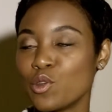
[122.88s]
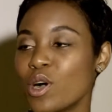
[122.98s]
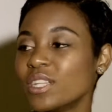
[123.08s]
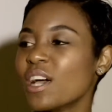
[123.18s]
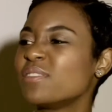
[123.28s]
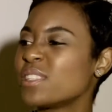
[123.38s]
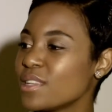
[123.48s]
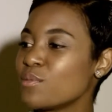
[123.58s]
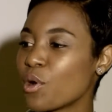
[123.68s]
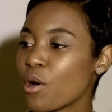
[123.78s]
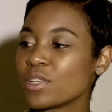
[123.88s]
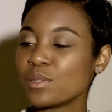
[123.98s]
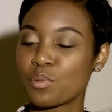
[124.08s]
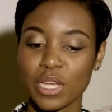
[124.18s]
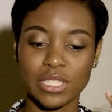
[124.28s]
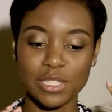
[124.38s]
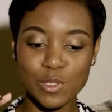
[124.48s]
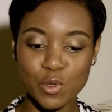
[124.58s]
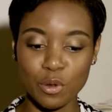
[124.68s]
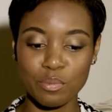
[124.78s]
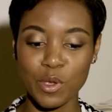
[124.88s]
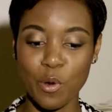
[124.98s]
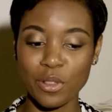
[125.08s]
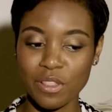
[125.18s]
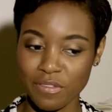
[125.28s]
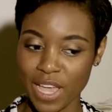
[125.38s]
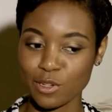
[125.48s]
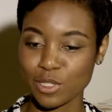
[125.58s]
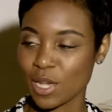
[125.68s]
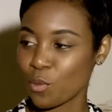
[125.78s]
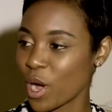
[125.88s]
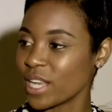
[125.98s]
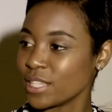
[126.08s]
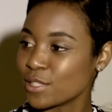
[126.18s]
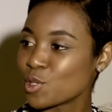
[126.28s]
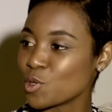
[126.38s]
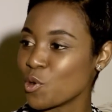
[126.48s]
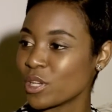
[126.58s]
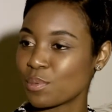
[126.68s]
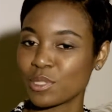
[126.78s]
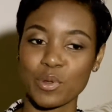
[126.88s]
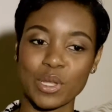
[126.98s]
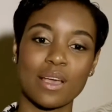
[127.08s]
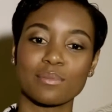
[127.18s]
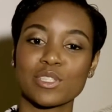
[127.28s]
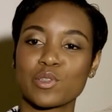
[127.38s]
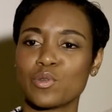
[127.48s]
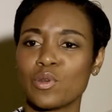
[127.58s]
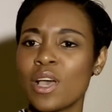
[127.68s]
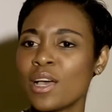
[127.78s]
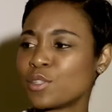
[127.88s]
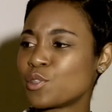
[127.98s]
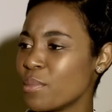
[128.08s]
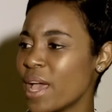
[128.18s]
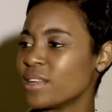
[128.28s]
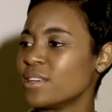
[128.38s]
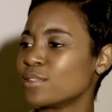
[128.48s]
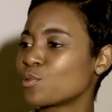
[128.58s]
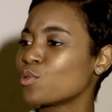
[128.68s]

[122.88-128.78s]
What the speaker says: you know what, I've seen it Bronco Spirit. It's taught me all the values that one needs to know, especially when it comes to manners.